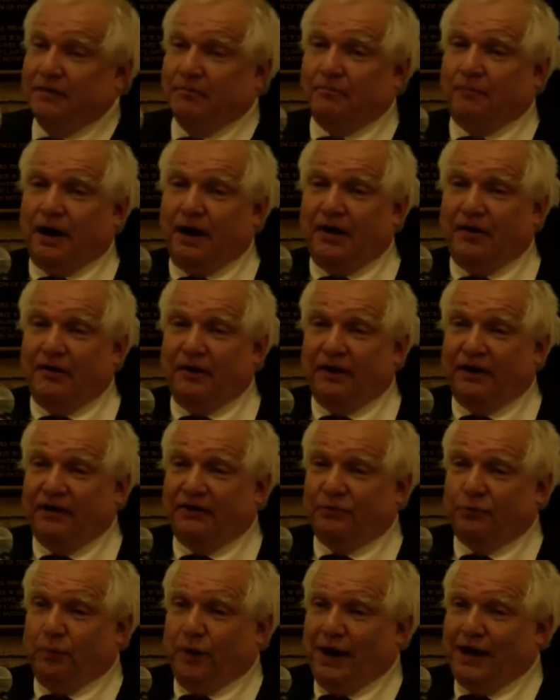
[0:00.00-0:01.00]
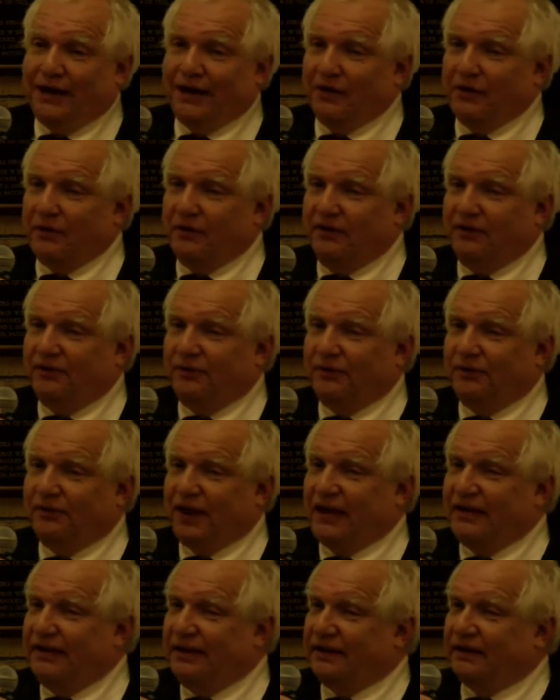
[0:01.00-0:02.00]
Margaret as well, although this was,
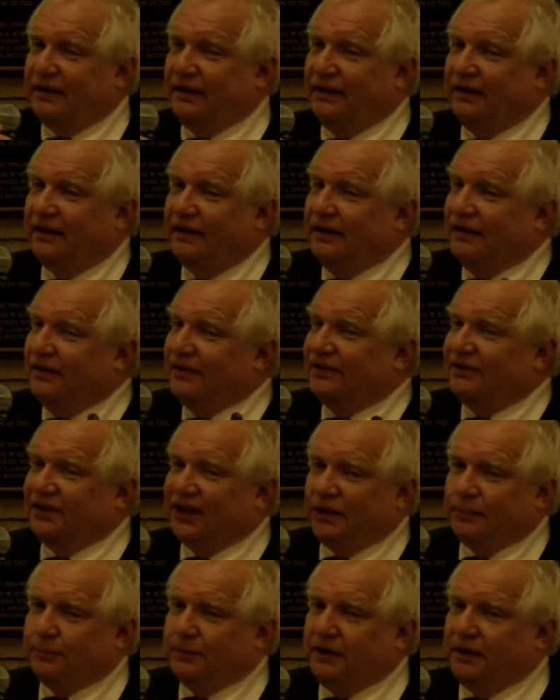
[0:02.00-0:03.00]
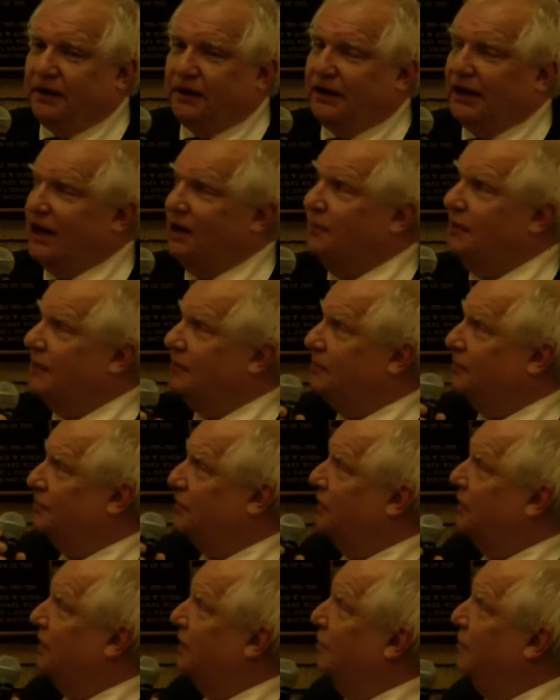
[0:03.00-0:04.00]
I think, sculpted a little bit
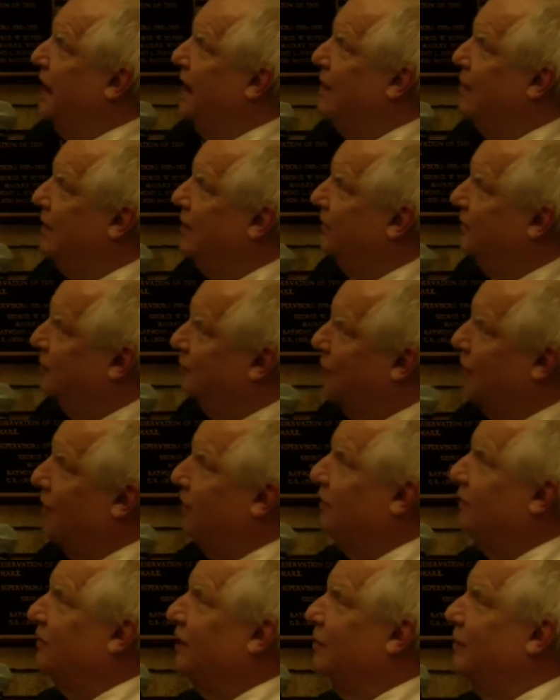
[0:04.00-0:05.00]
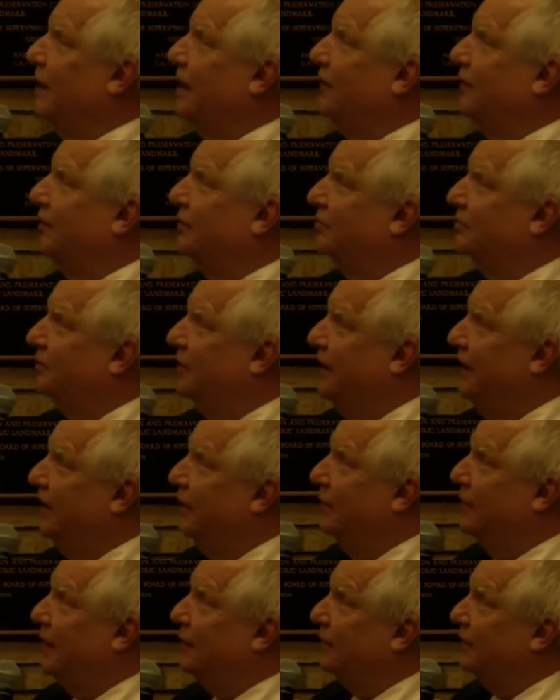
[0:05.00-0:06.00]
before the baby was born, so I'm not so free to
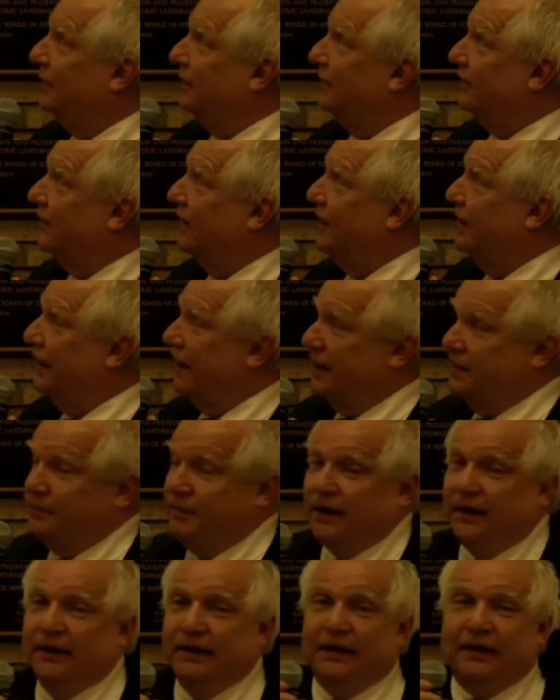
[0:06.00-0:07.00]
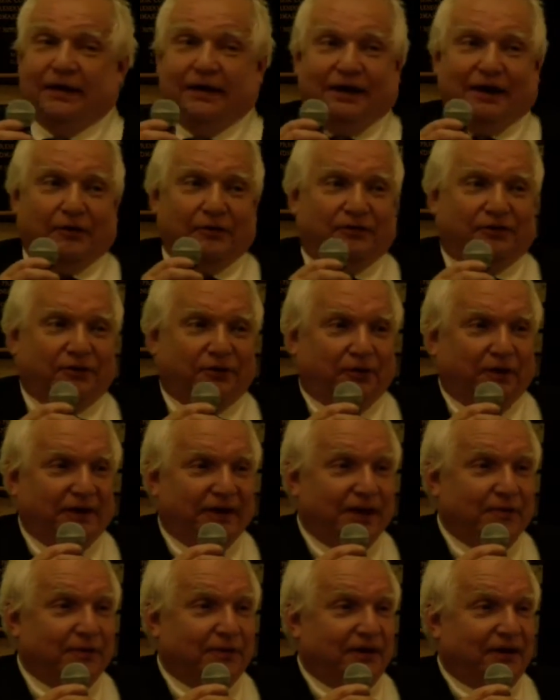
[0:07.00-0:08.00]
be able to say that. Now,
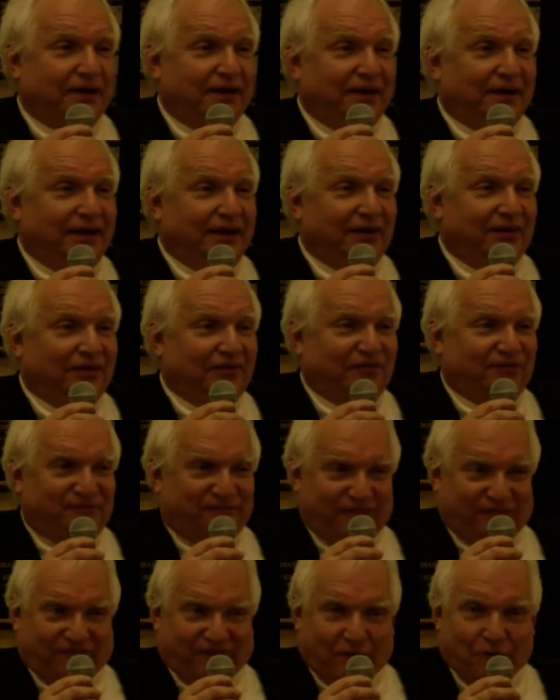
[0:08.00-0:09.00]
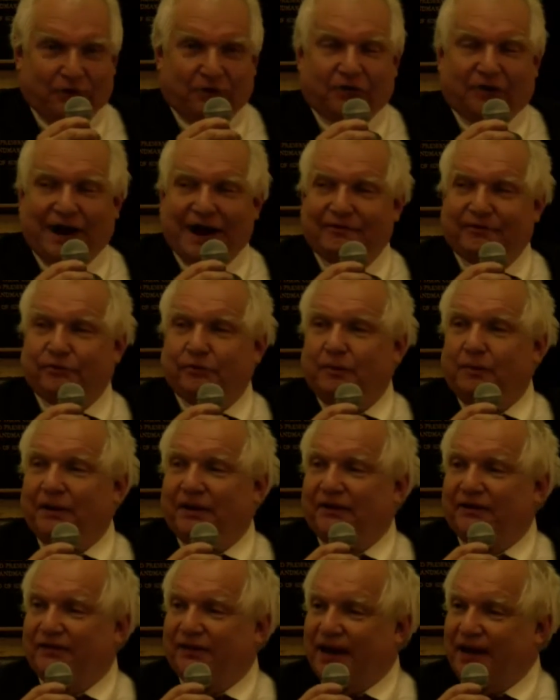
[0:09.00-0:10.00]
these photographs would be
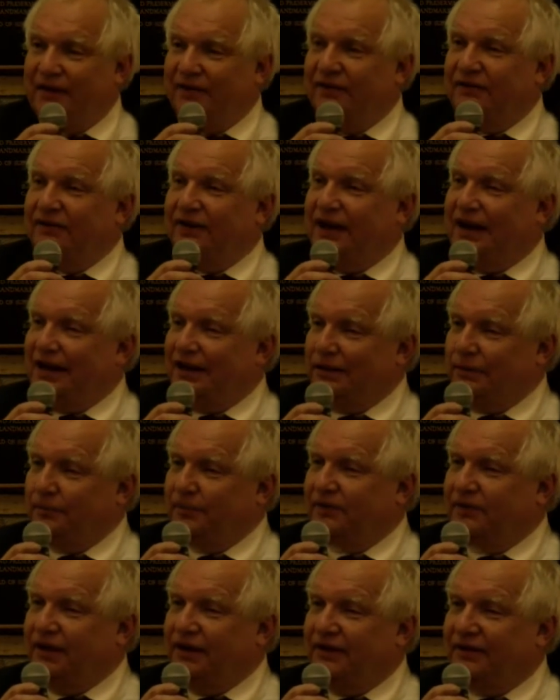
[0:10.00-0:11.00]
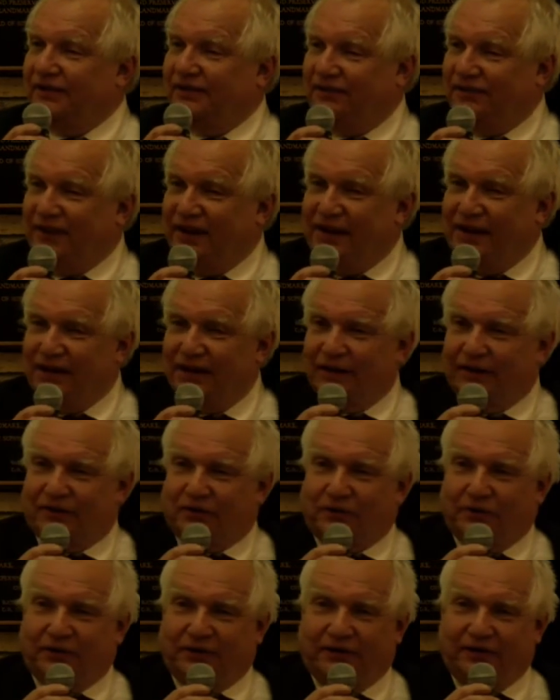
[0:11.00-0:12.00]
sent to Elmsley and Steele to
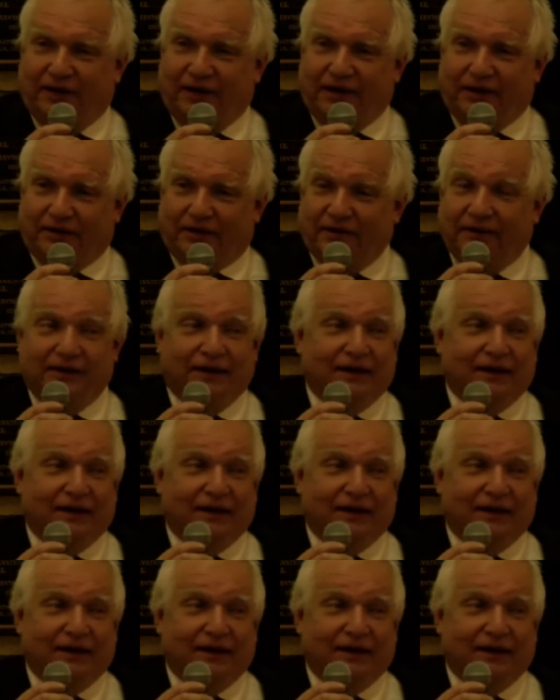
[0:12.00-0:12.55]
critique,